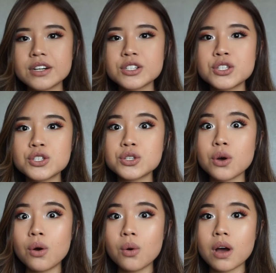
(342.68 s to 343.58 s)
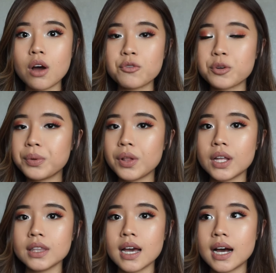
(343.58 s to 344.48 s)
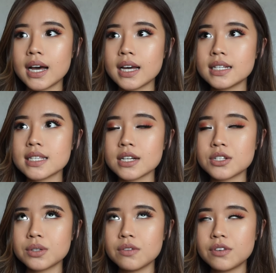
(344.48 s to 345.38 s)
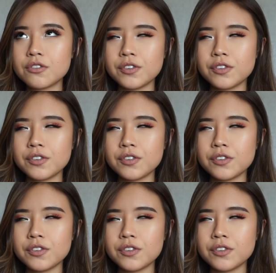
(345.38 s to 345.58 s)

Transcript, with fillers: They're so comfortable on the eyes. I don't even